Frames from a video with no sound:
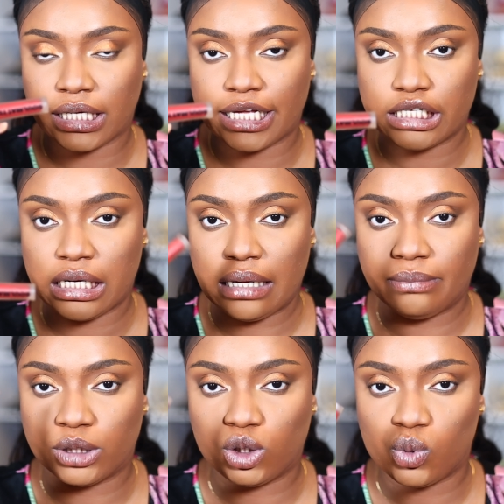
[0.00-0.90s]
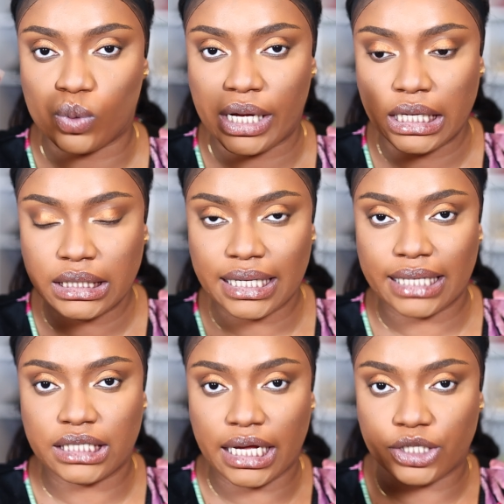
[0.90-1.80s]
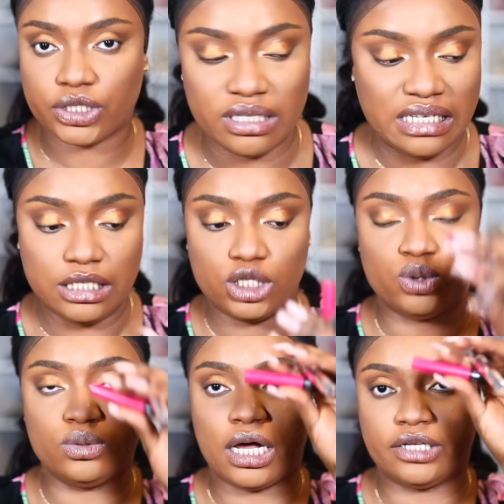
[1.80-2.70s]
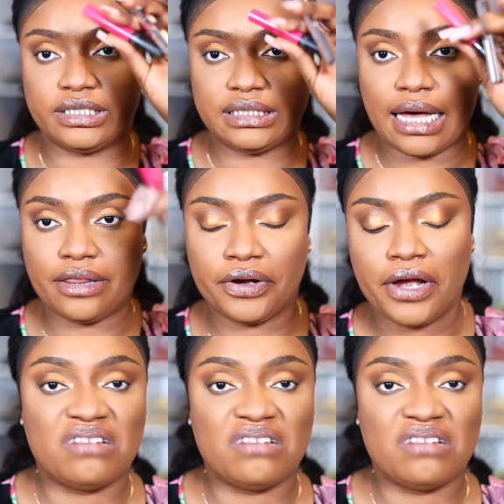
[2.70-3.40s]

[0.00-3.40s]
as an in-between that tailors these two colors together.